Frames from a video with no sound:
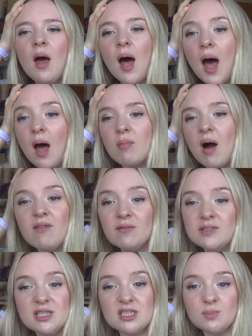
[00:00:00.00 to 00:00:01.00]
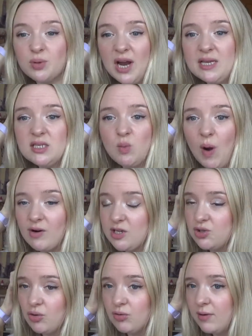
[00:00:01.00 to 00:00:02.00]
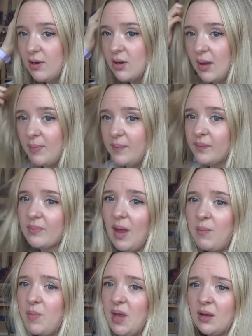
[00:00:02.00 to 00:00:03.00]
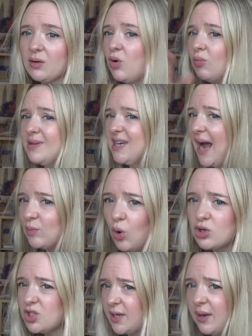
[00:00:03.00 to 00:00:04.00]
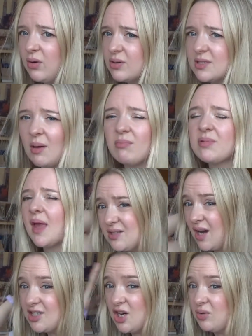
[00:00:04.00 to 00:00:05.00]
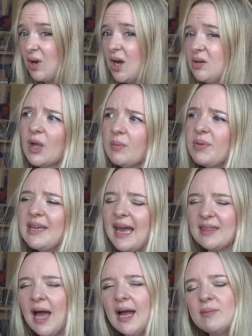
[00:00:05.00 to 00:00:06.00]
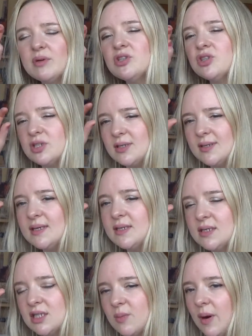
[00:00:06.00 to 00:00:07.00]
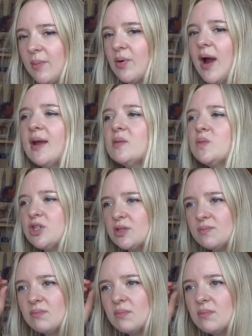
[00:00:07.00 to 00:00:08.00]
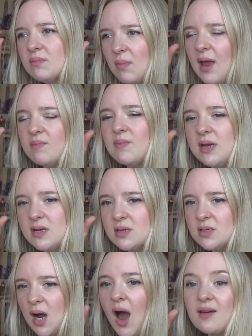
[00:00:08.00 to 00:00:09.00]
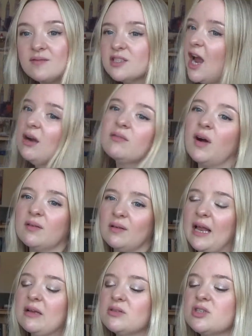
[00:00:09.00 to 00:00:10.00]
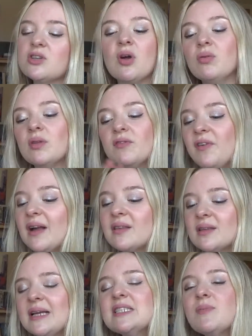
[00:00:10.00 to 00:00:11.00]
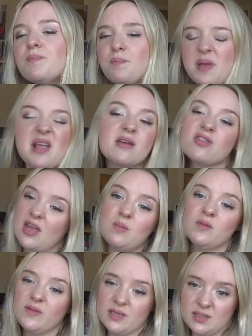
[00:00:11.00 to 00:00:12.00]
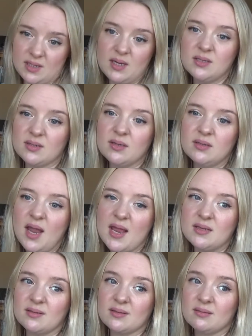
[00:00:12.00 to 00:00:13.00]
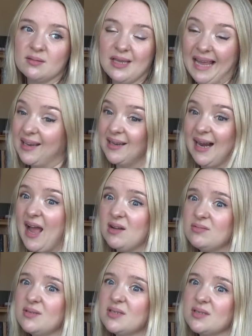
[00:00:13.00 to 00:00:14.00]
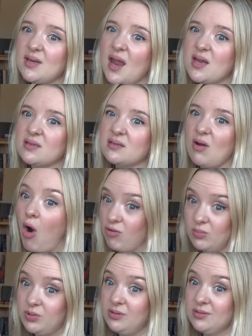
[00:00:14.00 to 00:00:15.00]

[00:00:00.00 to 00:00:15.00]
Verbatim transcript: Um, I've obviously suppressed where I saw it. Maybe I caught my dad watching it or something, I don't know. But yeah, that image is seared into my brain, which has made me kind of terrified of clowns. So the fact that that's a big theme of this season is killer clowns is horrible.